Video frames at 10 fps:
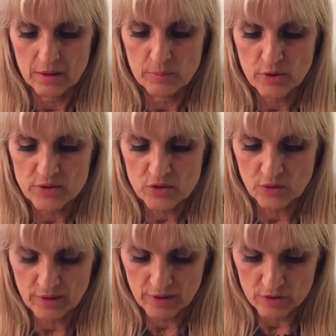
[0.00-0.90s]

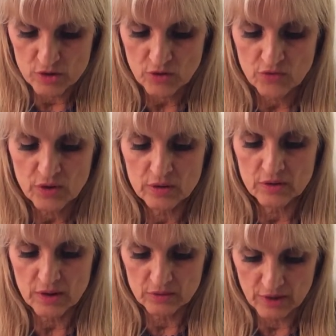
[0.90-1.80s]
personal energy field,
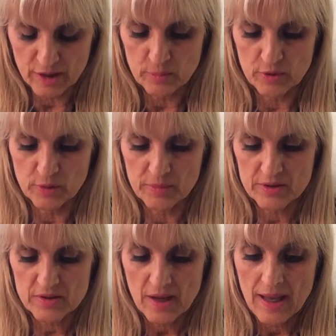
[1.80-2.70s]
and line of
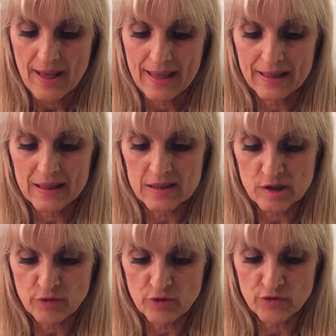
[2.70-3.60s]
purpose, and can
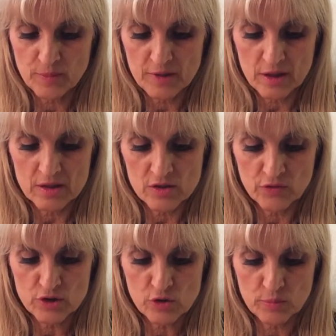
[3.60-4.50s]
differ from the
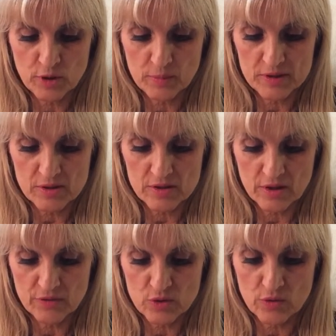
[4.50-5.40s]
individual purposes
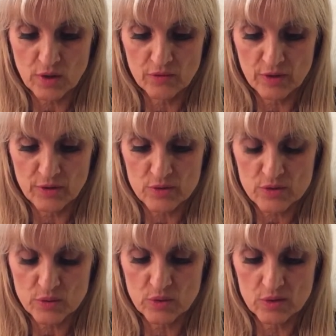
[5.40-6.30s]
of other
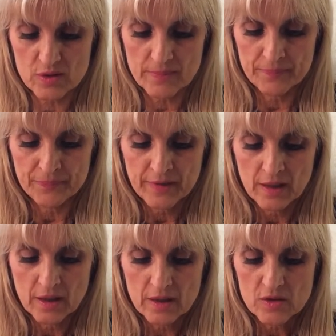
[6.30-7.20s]
souls.
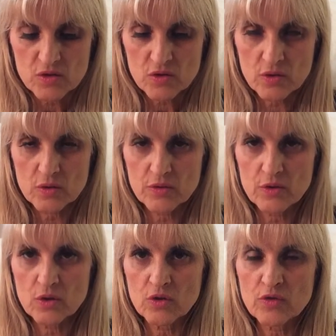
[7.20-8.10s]
So the
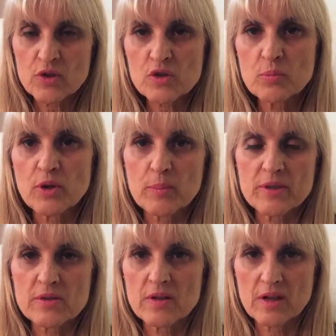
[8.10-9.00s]
universal
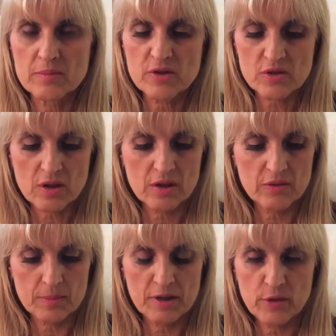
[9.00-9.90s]
purpose then,
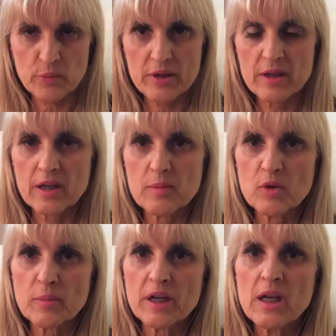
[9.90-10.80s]
I'm not reading
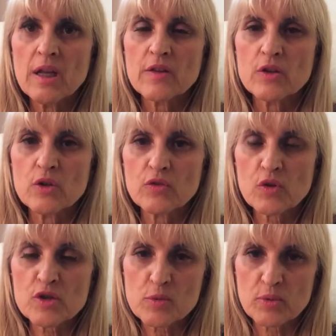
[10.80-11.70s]
anymore, but the
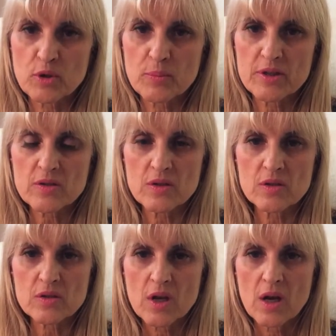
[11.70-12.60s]
universal purpose
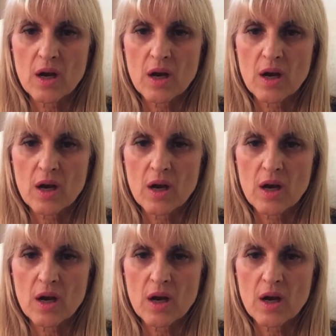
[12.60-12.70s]
is